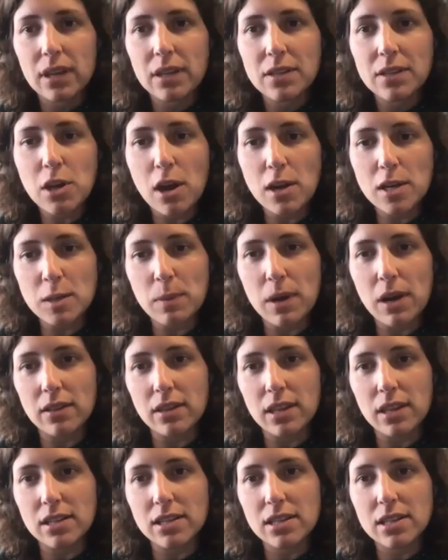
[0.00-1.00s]
talked about
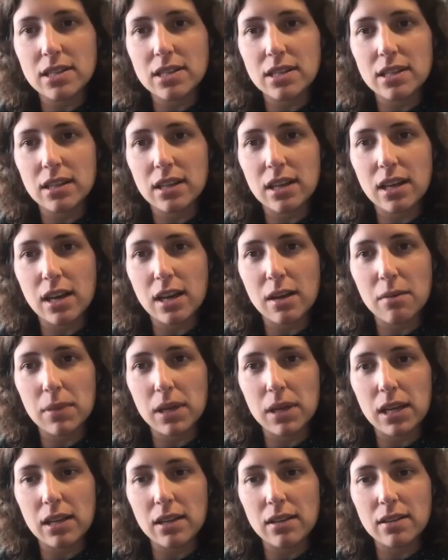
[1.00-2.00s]
this um,
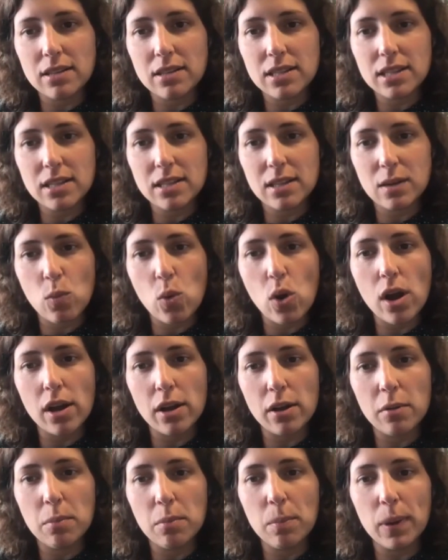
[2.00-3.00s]
in season
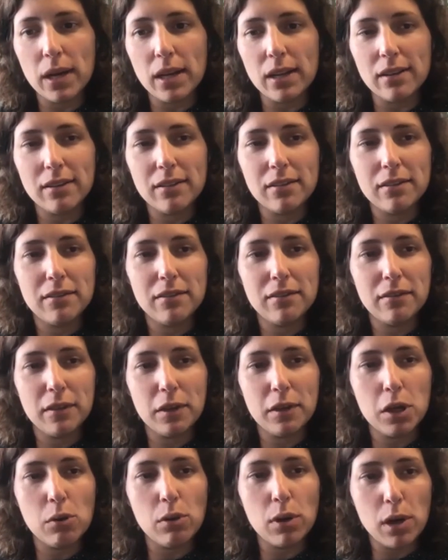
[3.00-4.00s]
one, but the
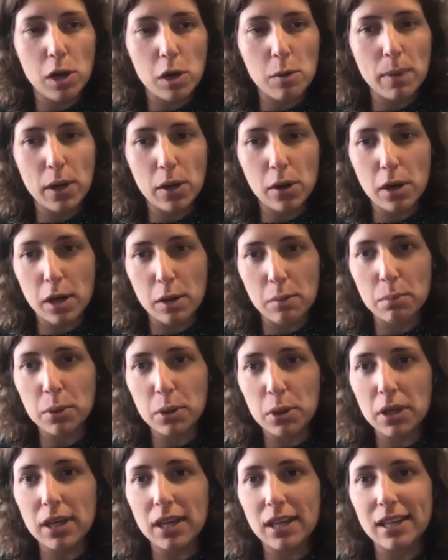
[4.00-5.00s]
Going on a Bear Hunt
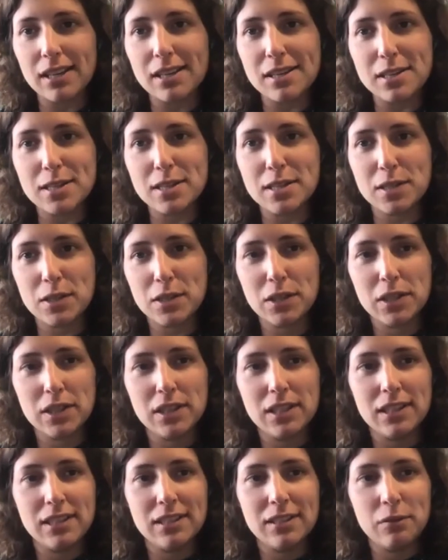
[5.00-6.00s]
book is,
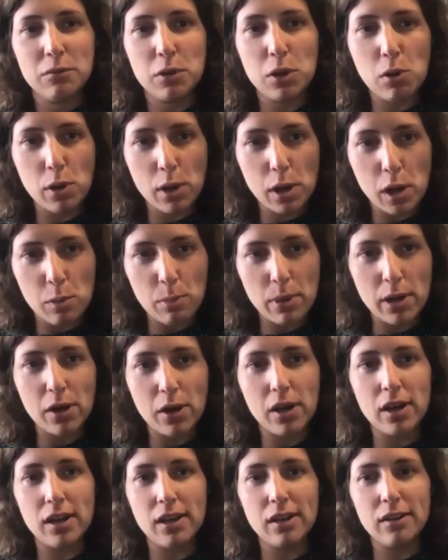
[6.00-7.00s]
we're going on a bear
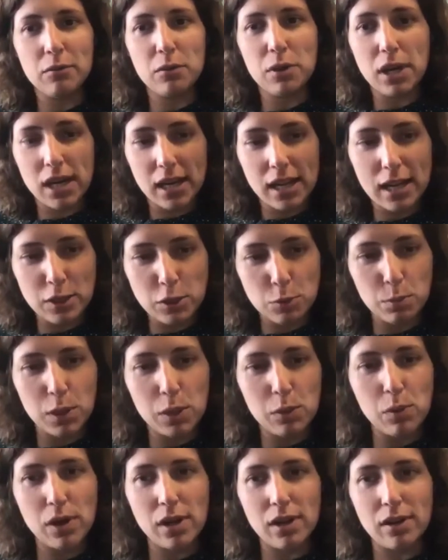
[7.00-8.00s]
hunt, we're going to catch a big
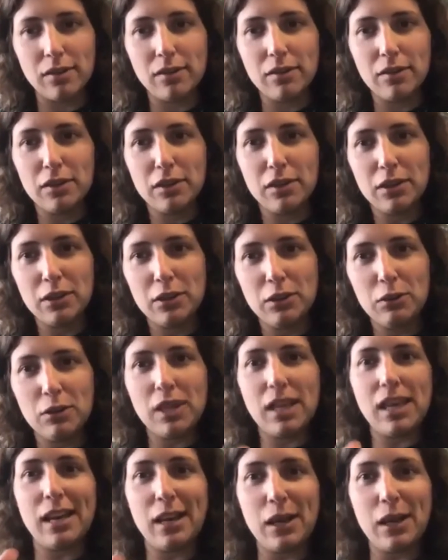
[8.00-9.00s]
one. You
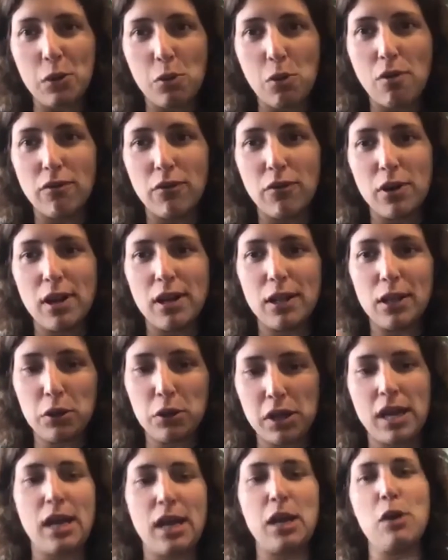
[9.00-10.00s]
can't go over it. You
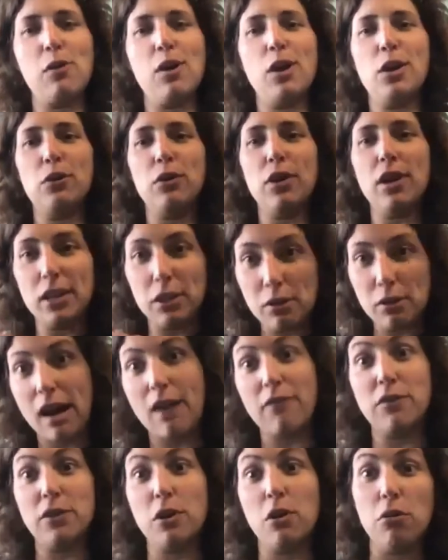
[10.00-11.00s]
can't go under it. You
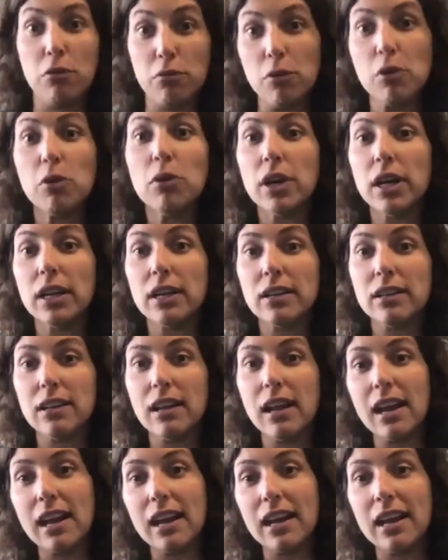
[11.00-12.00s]
have to go through it.
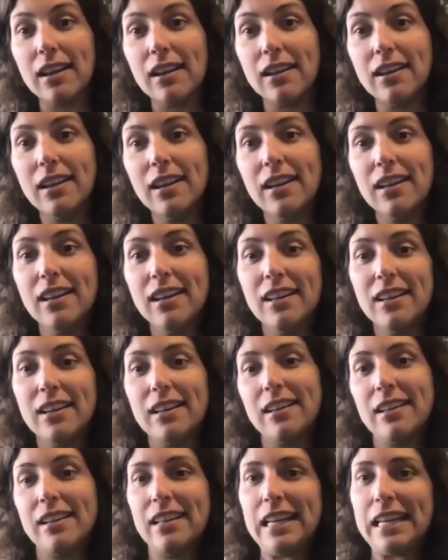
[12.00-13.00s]
And
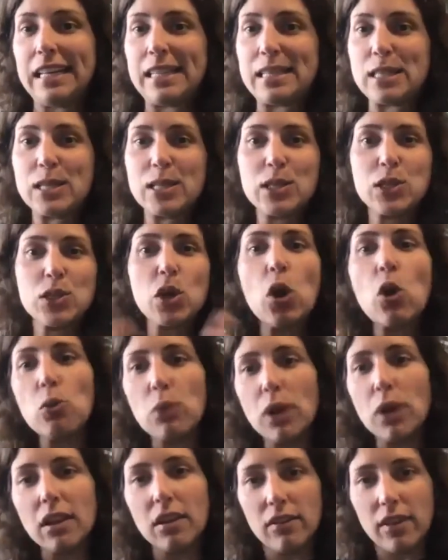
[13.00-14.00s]
it's so
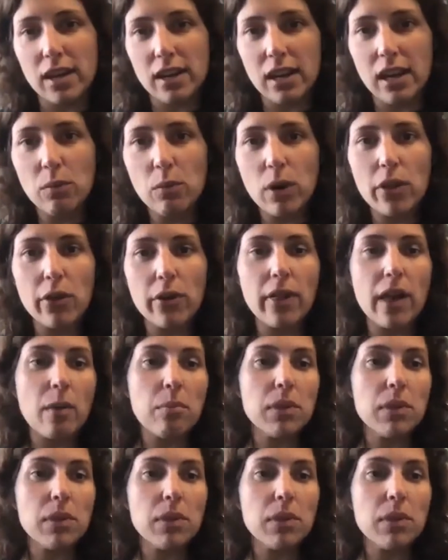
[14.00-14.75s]
relevant. And whether that